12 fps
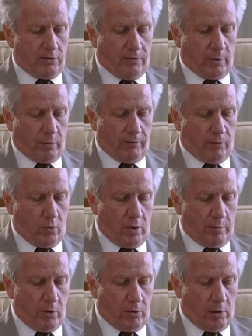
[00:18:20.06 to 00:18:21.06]
for
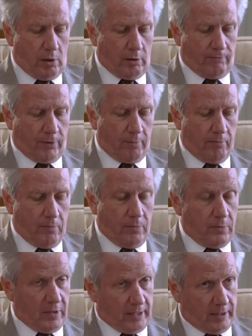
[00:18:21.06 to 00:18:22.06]
reform, you called for,
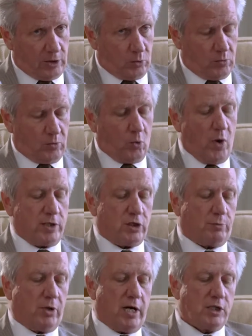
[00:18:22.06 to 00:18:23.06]
and this quite
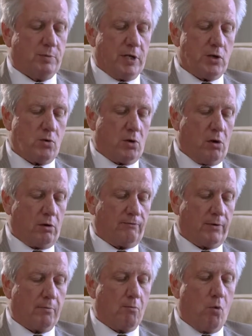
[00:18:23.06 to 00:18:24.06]
surprised me, you called
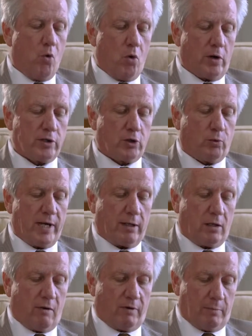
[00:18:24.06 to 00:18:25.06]
for more
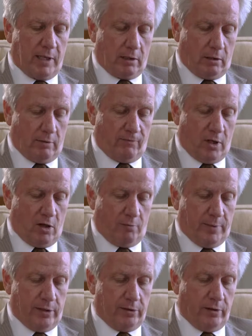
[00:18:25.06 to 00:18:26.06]
direct governmental
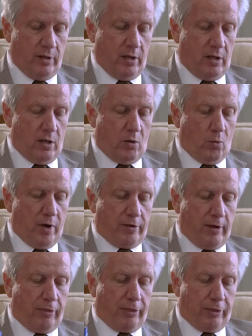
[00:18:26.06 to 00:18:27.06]
involvement
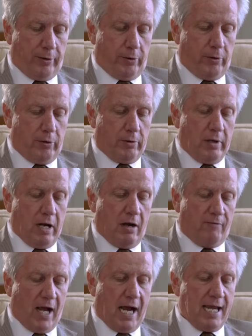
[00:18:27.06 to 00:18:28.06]
with a third
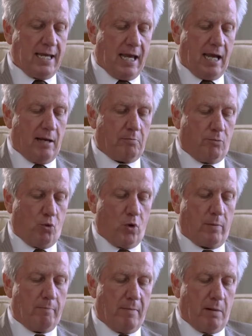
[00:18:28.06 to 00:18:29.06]
of ICANN
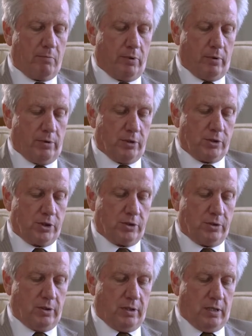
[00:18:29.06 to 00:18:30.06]
board
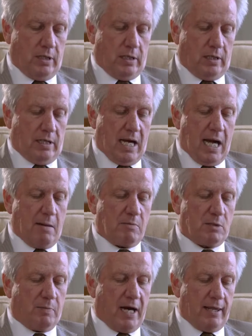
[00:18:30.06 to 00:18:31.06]
members
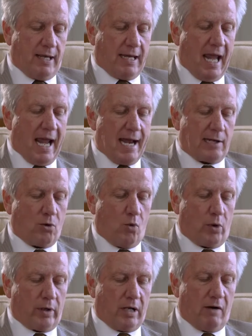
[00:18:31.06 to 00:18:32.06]
named by the GAC
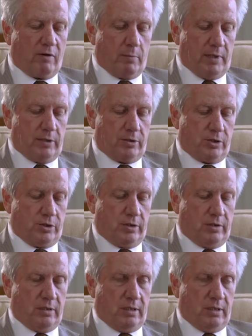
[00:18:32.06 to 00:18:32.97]
or governments.